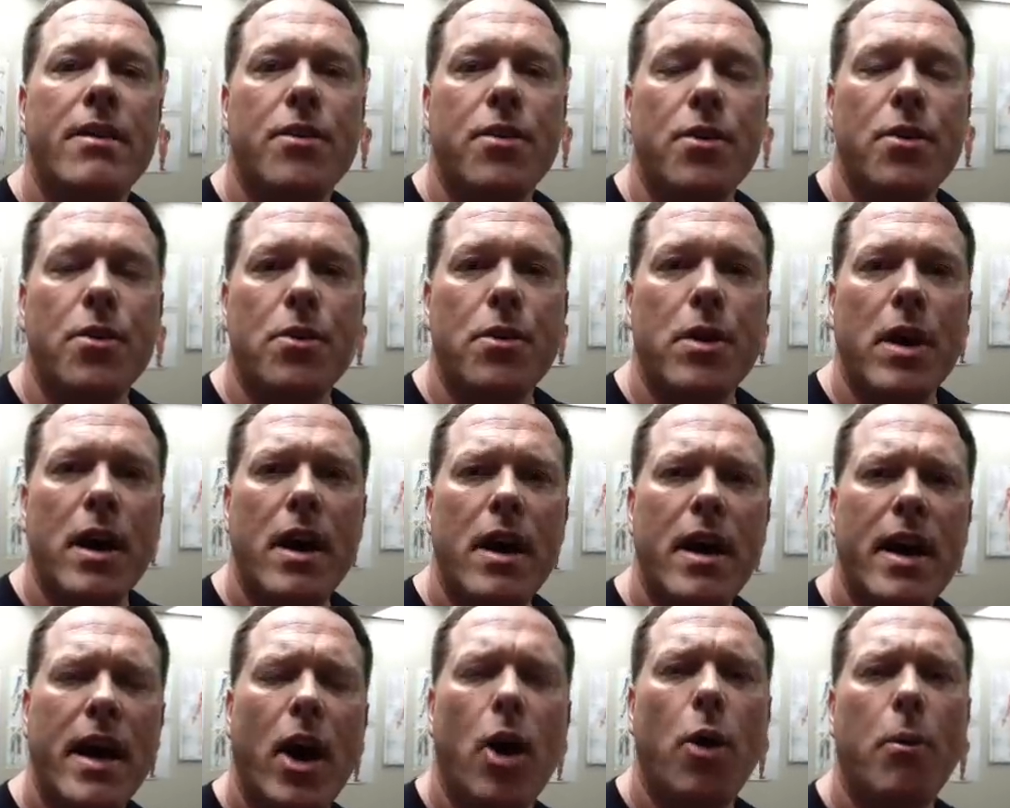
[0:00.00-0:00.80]
to
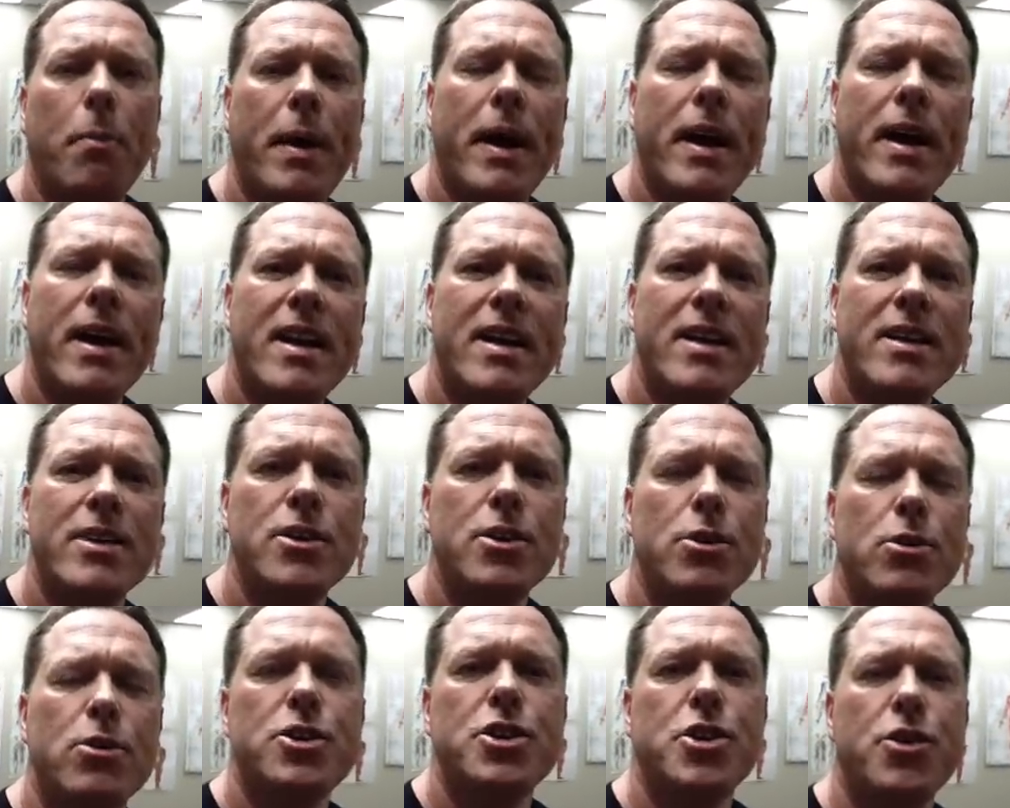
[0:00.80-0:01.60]
help
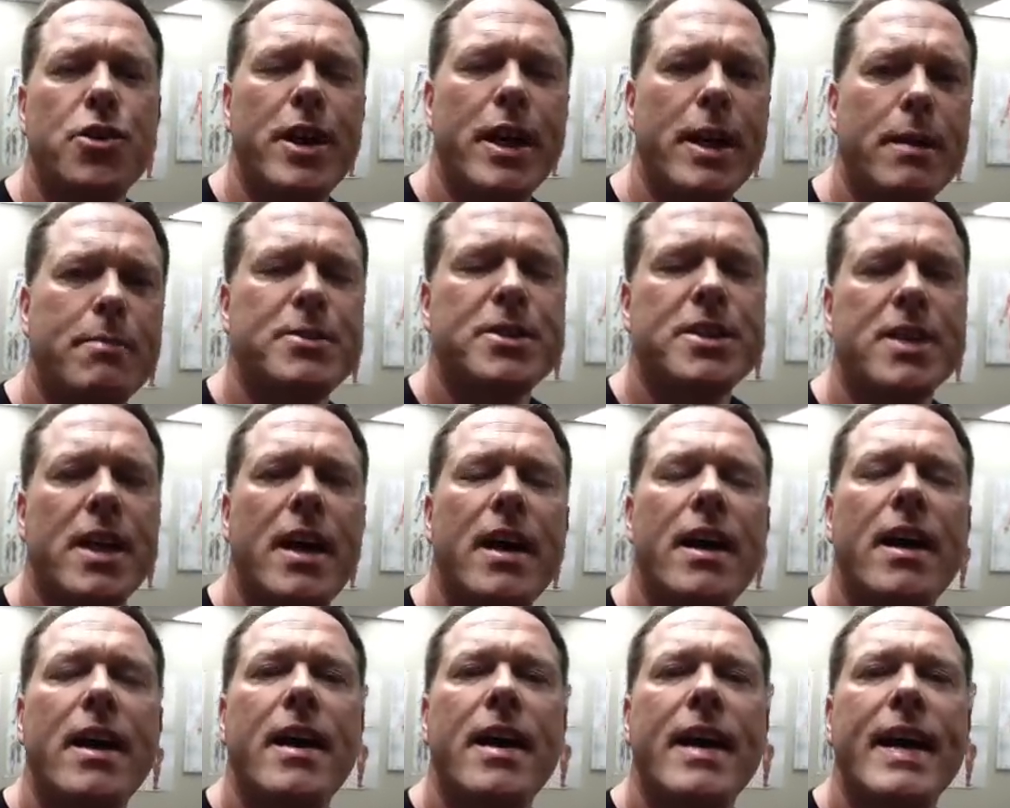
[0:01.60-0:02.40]
use your
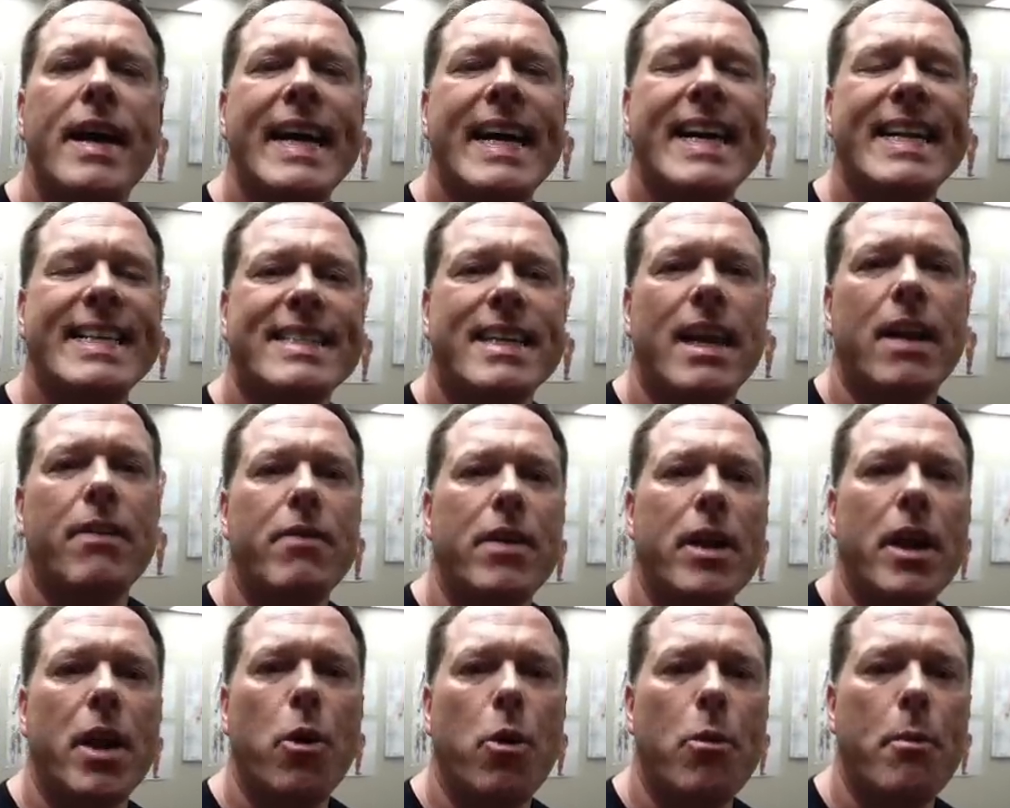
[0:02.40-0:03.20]
hips instead
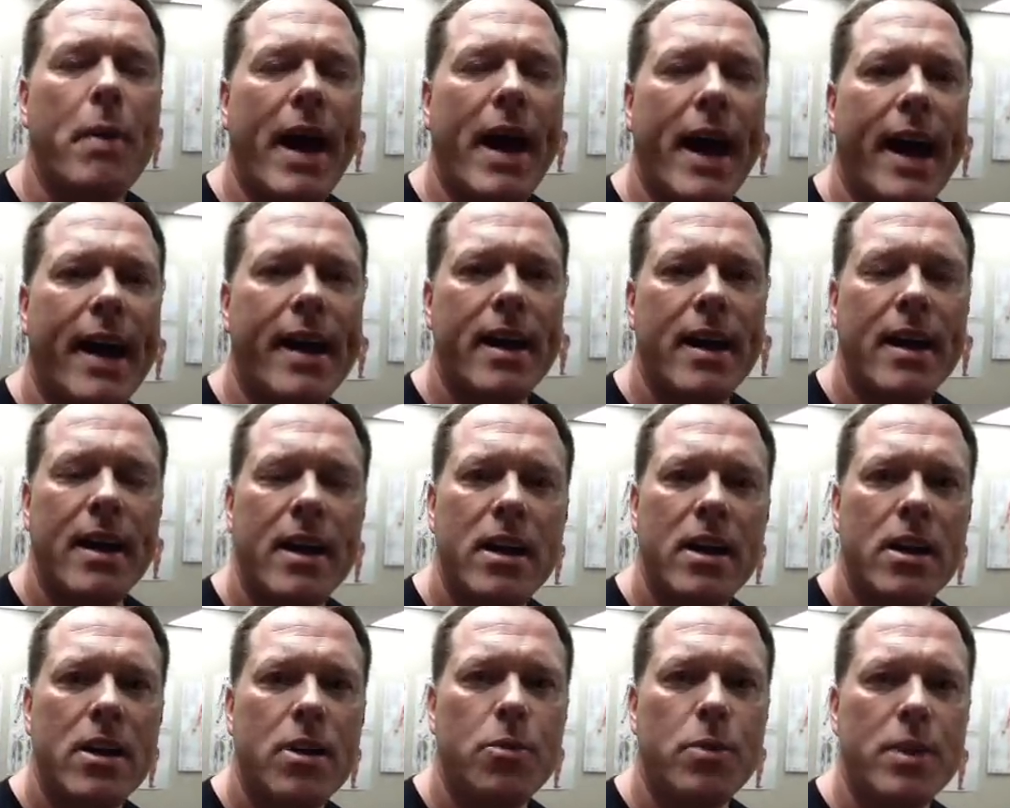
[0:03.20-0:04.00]
of your lower back
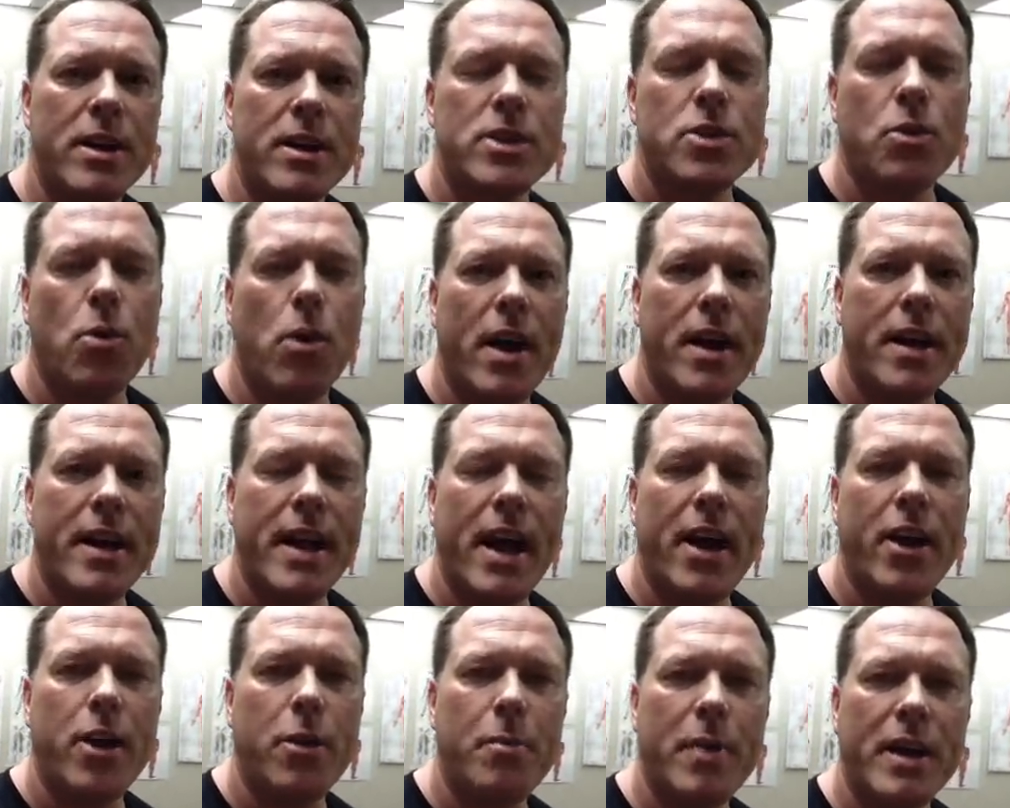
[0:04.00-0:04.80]
when you squat
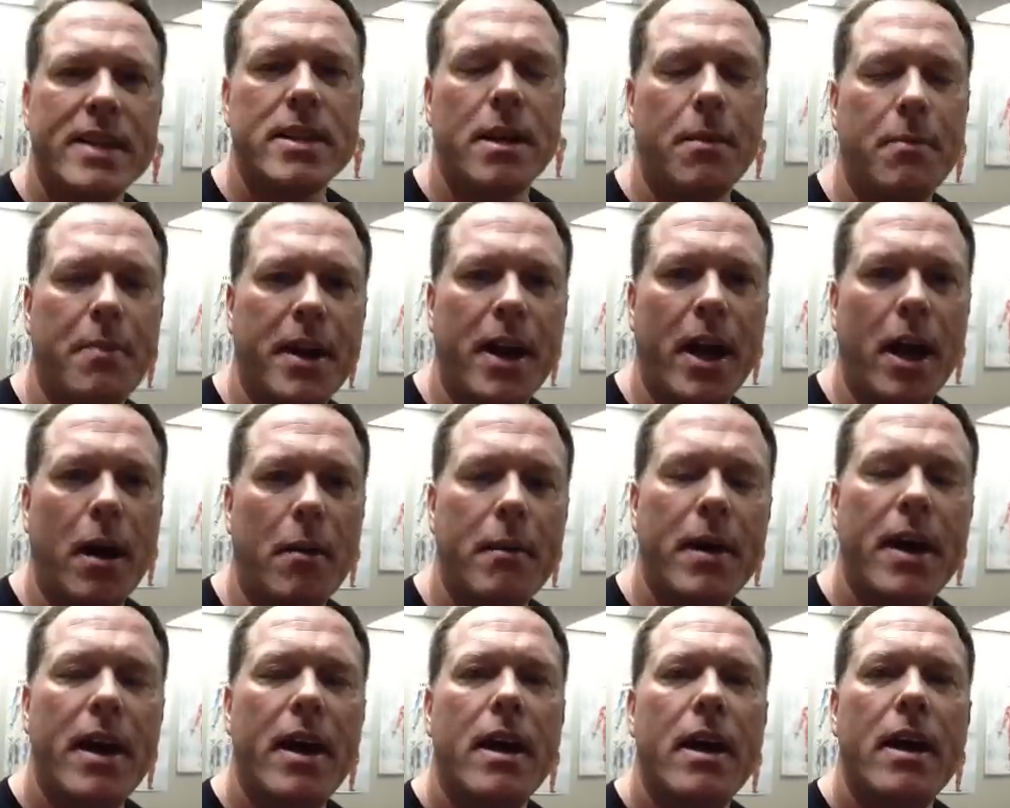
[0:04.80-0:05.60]
down to pick something
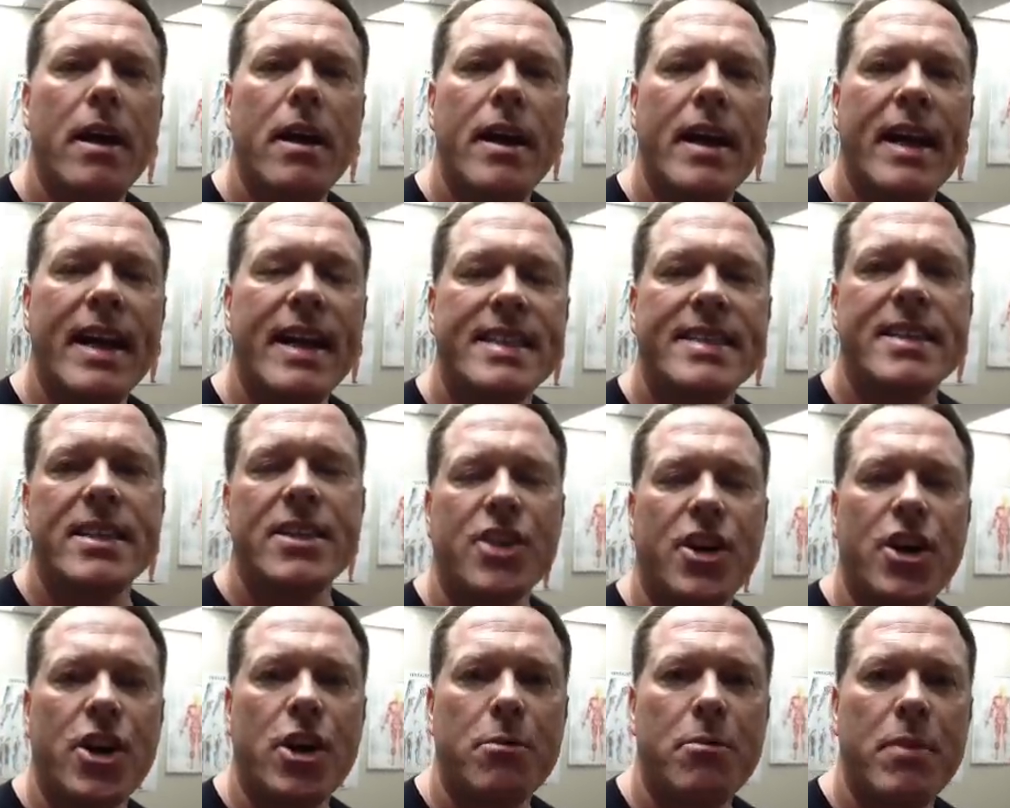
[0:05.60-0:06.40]
up, hence
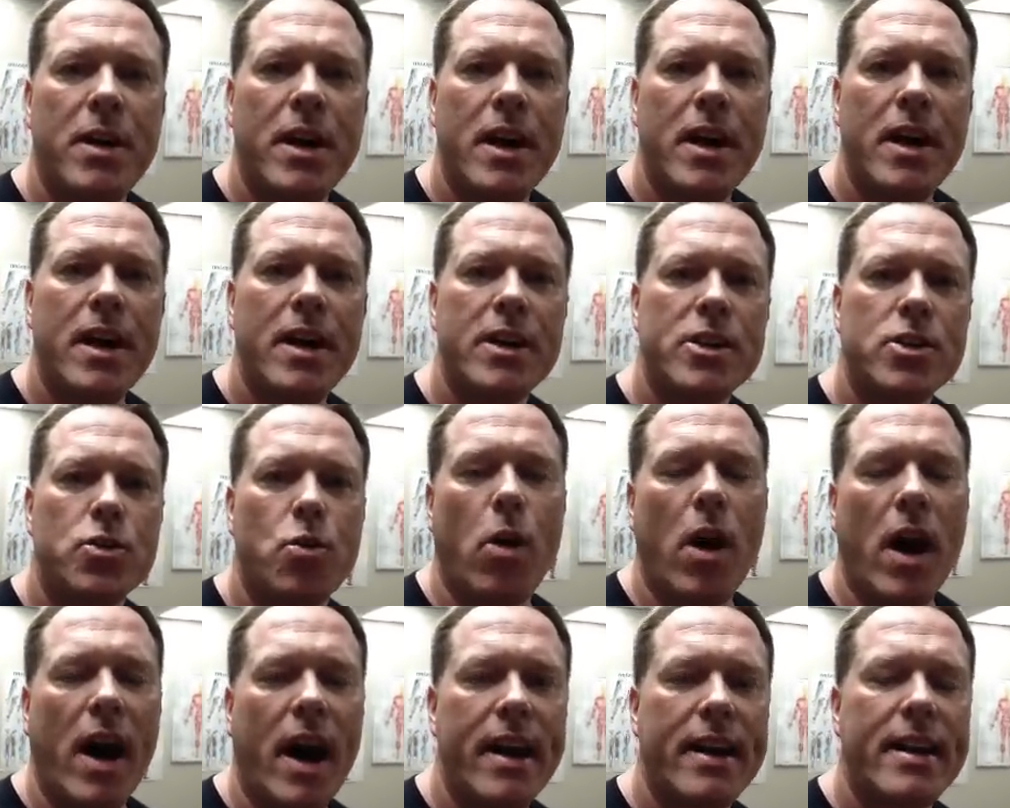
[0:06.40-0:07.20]
the term
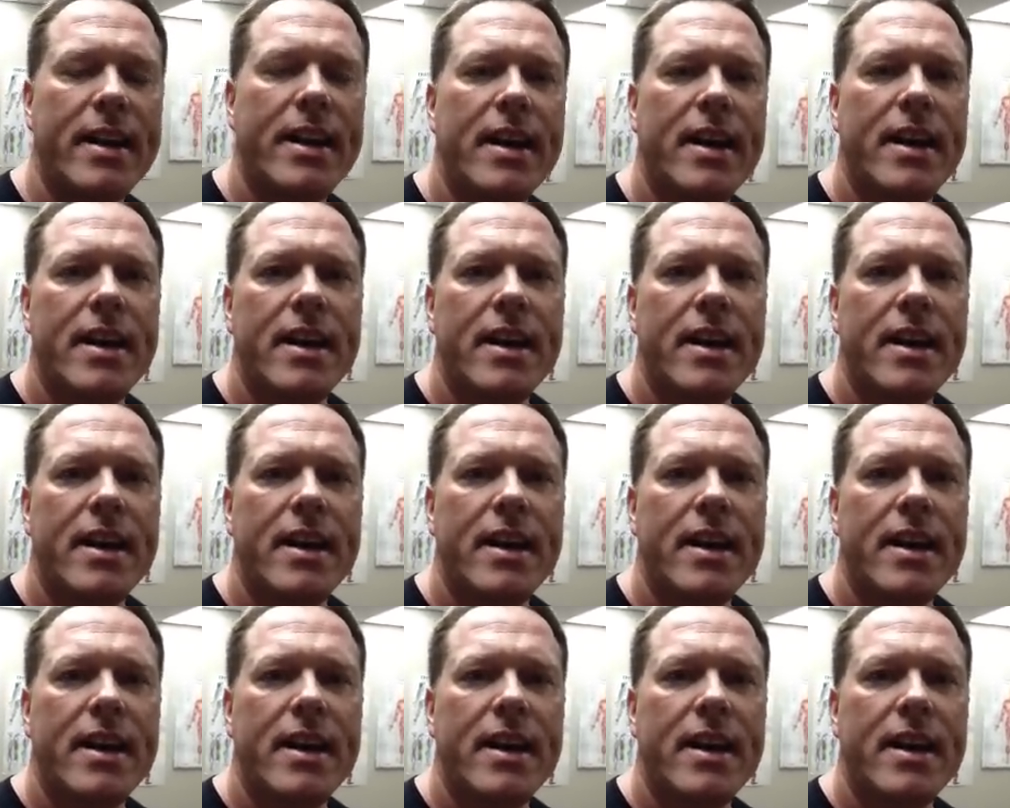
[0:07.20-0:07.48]
squat.